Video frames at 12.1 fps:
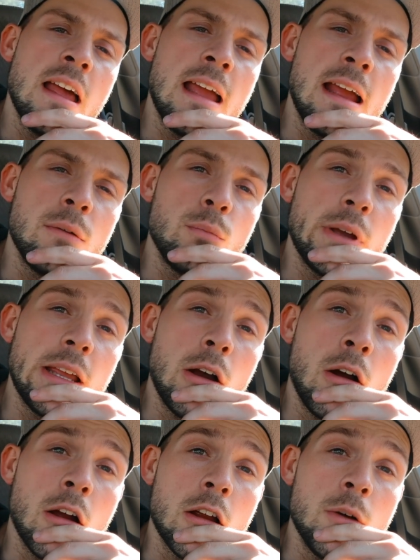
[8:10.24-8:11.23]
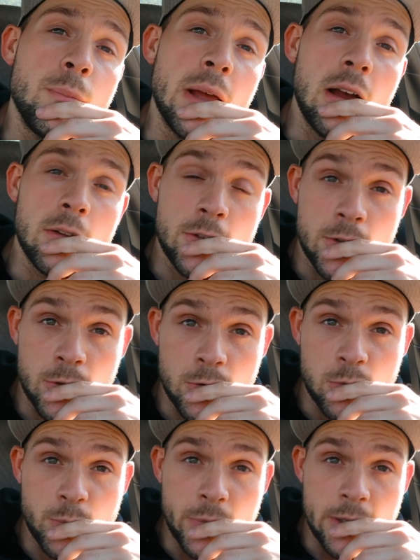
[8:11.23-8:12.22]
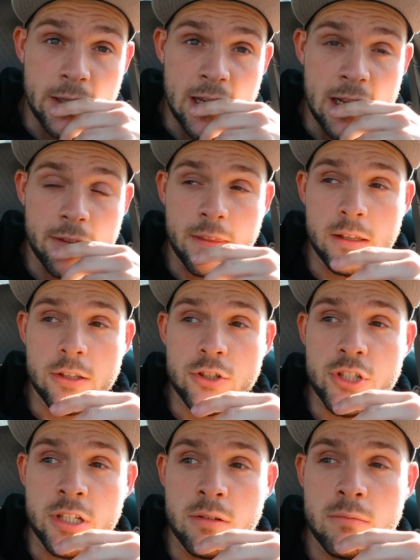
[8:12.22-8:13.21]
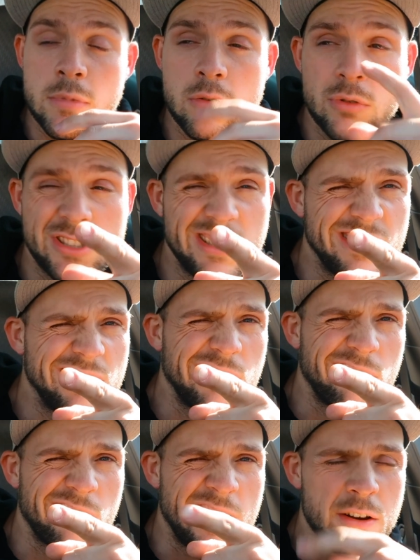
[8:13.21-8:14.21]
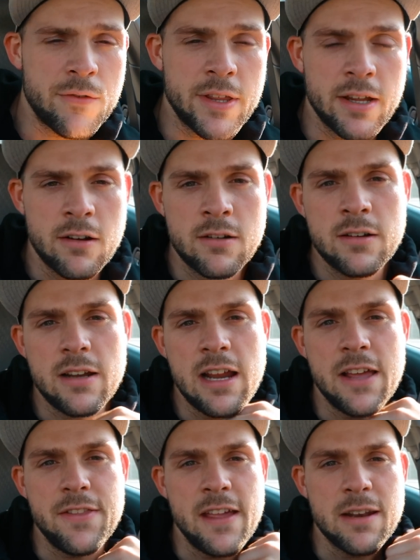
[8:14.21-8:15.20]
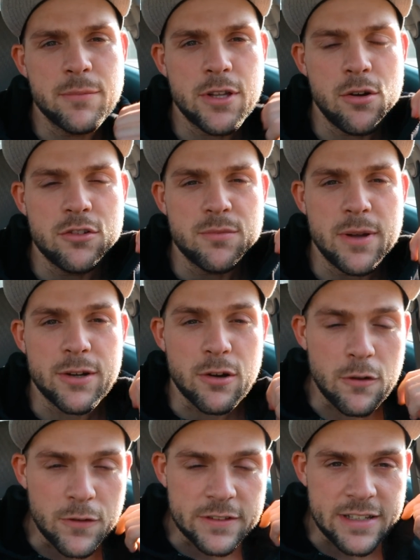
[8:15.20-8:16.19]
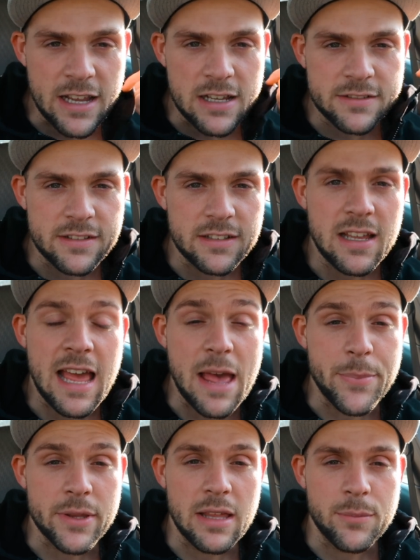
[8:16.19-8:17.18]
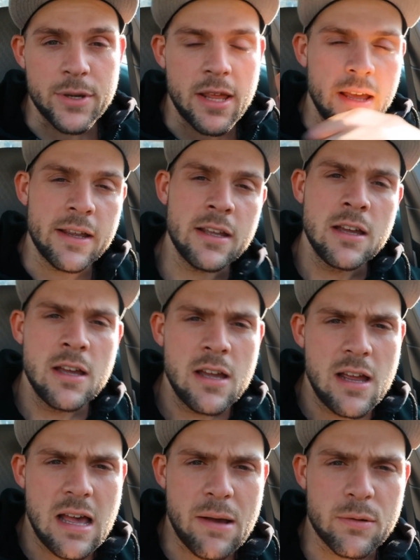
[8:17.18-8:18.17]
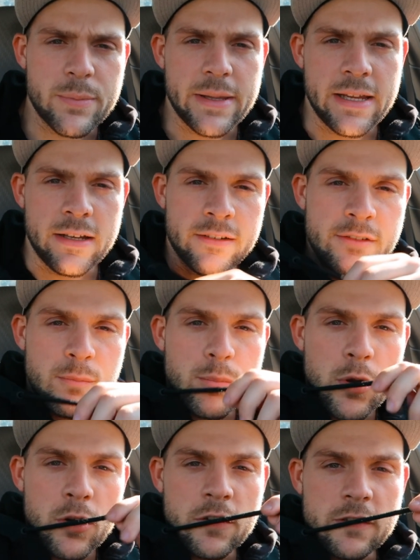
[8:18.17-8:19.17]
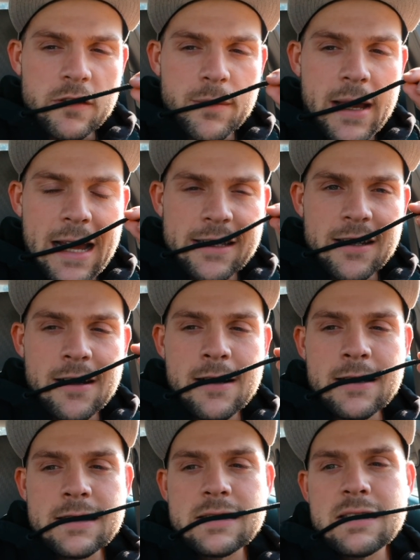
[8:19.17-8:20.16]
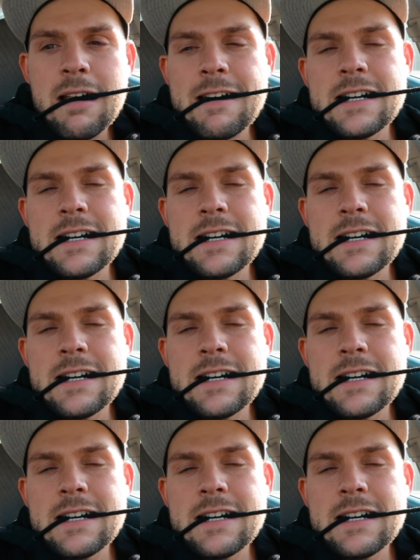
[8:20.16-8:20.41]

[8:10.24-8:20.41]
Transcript: And we are about to be at the gym, which is right over there. And then I'm going to my girlfriend's house. Happy Labor Day. I'm gonna be eating some burgers and some hot dogs.